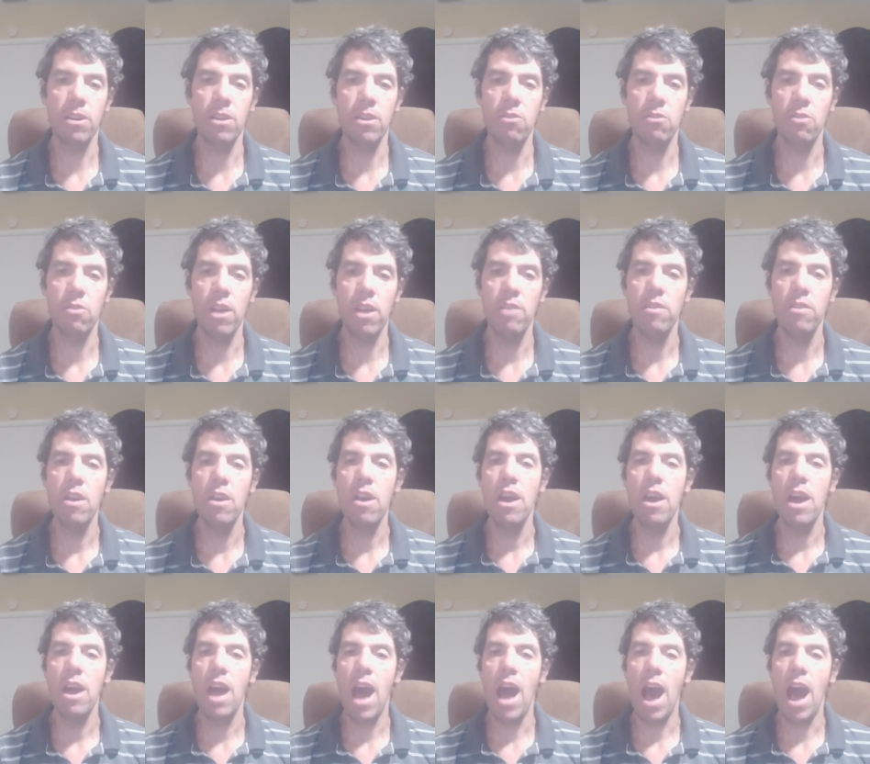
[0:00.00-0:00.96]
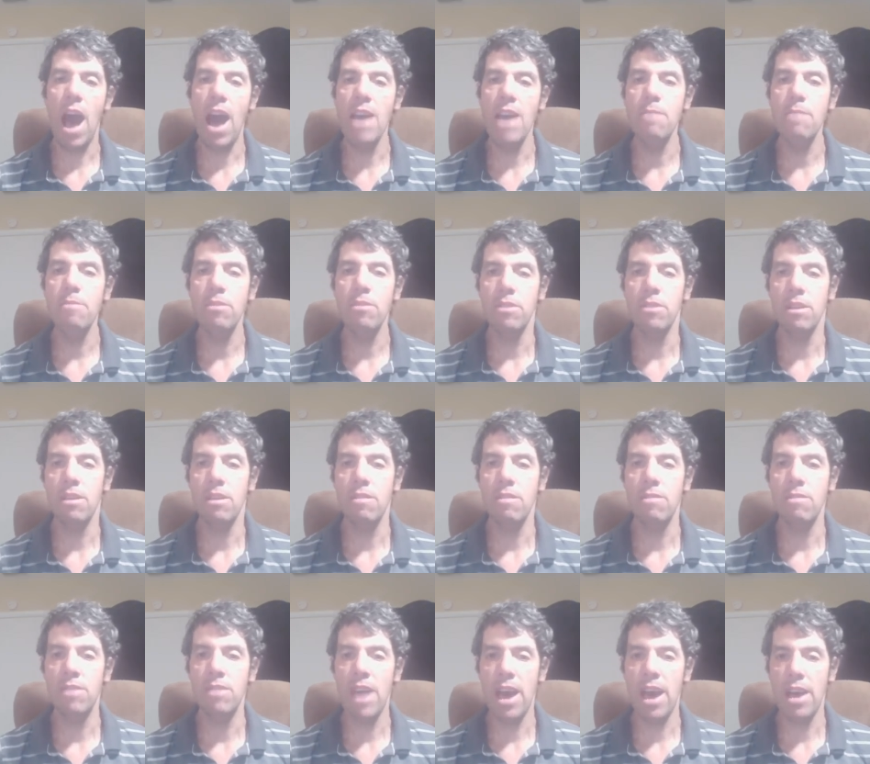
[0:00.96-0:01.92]
crash, I
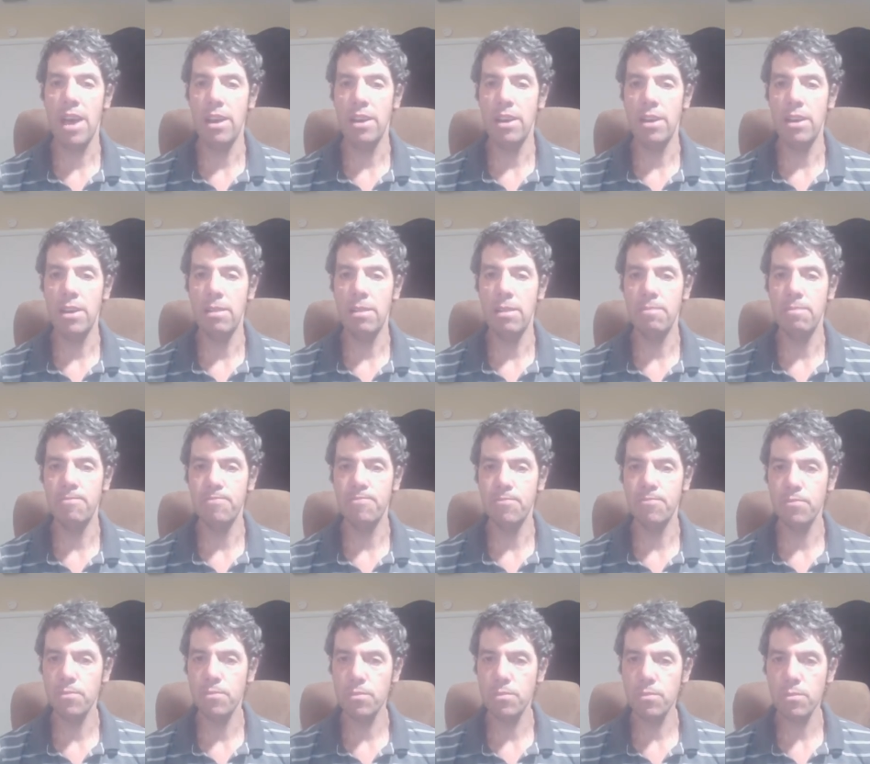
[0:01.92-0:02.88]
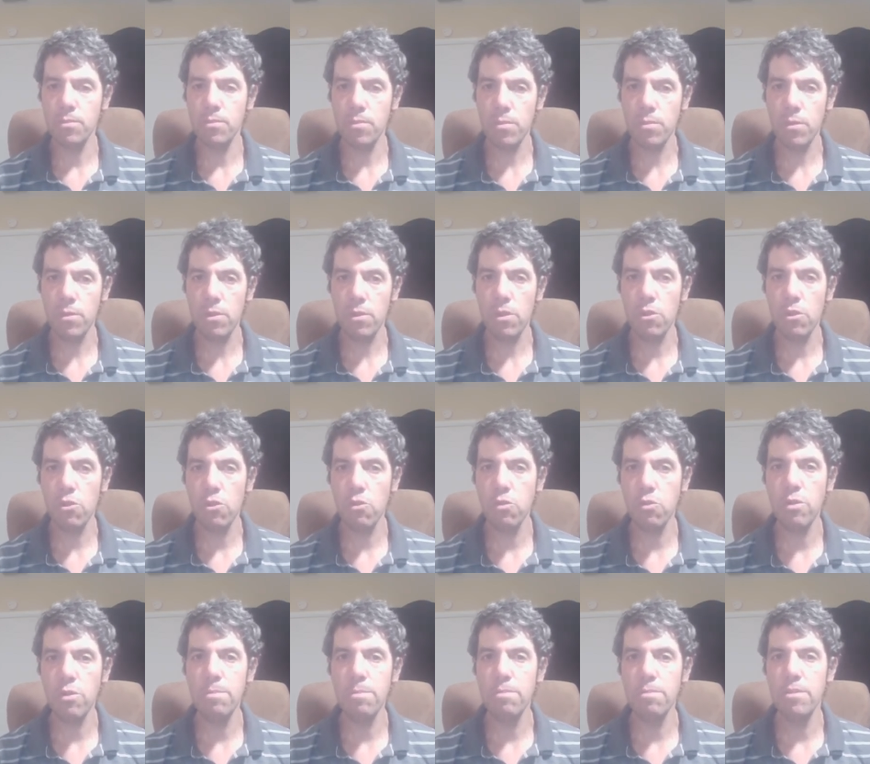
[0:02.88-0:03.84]
believe that um,
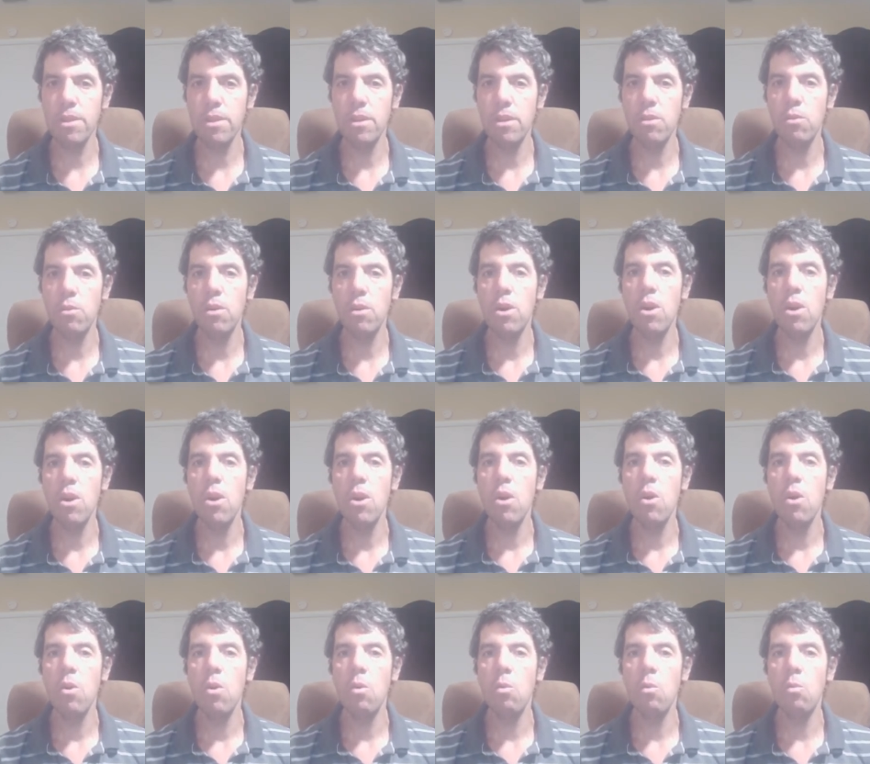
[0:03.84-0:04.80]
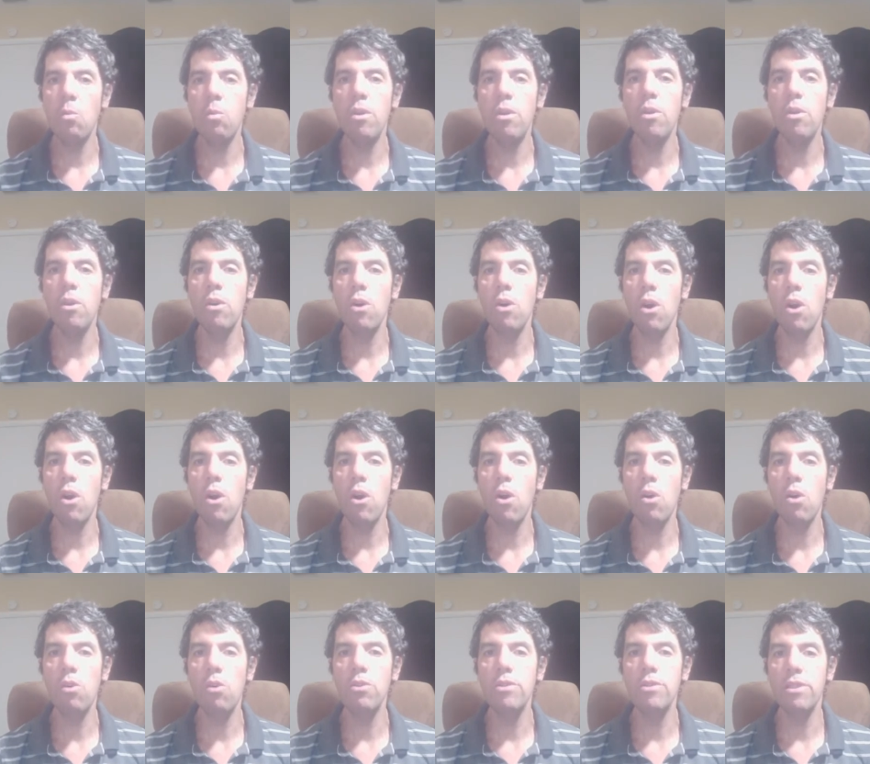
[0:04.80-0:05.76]
crypto will
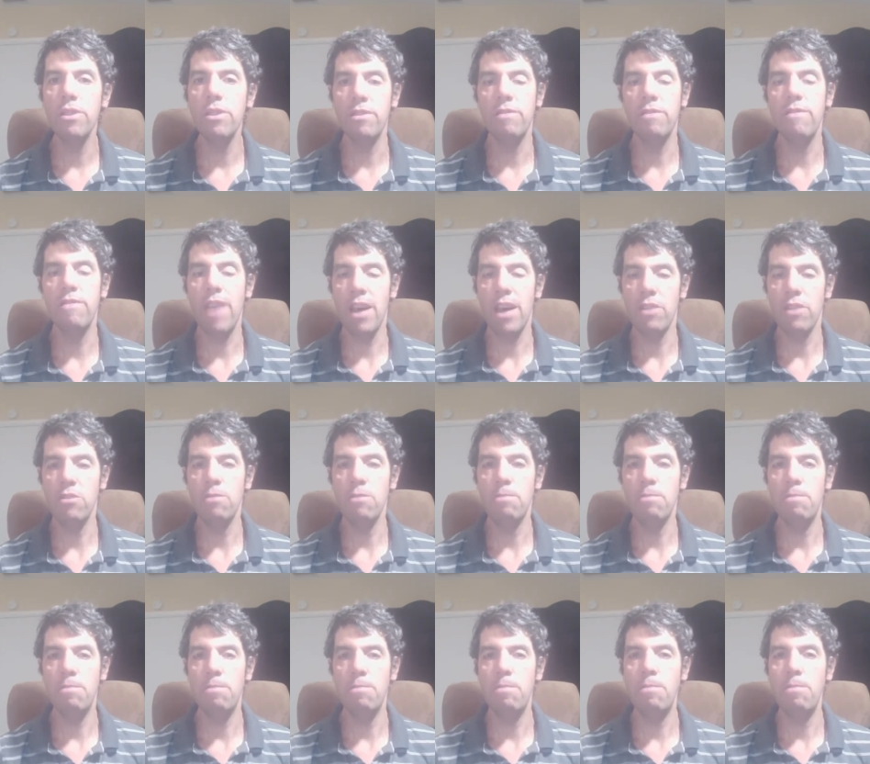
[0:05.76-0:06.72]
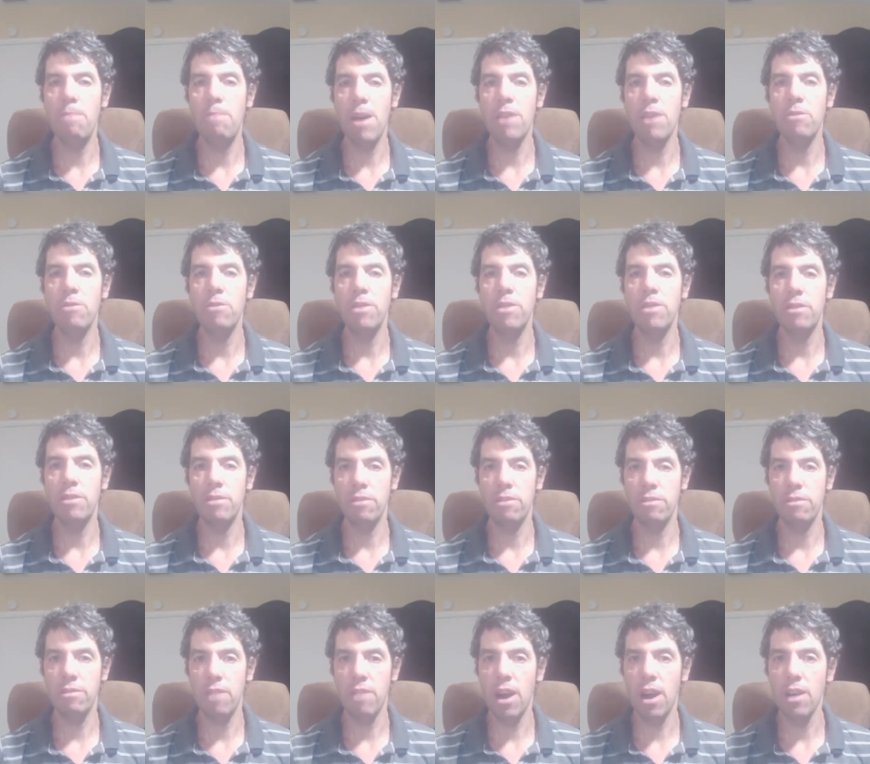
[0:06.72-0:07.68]
hold its value better than the
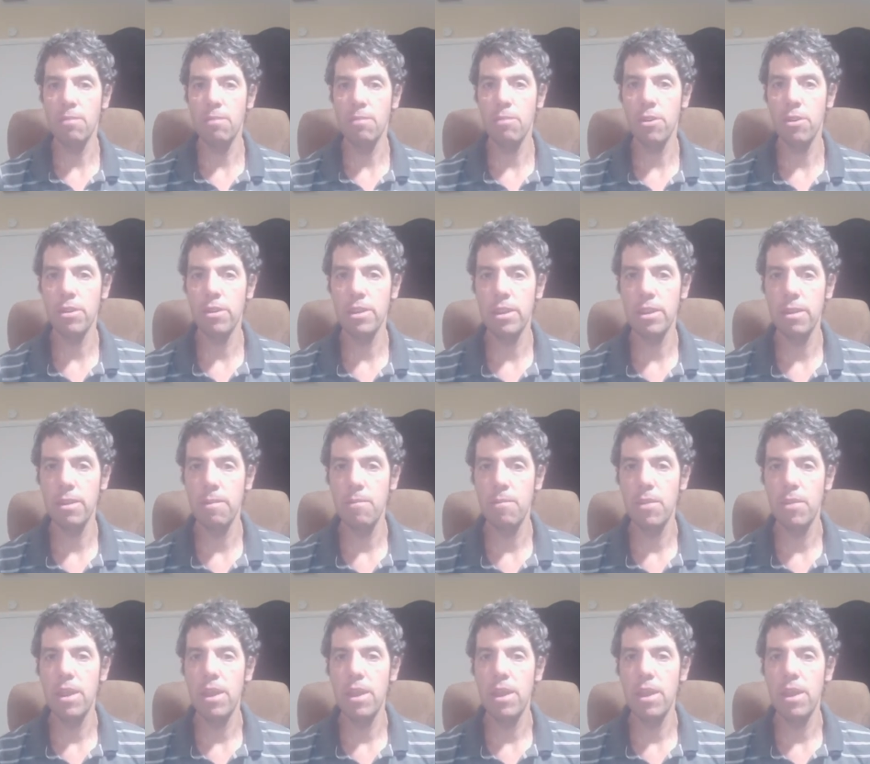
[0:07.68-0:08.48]
stock market.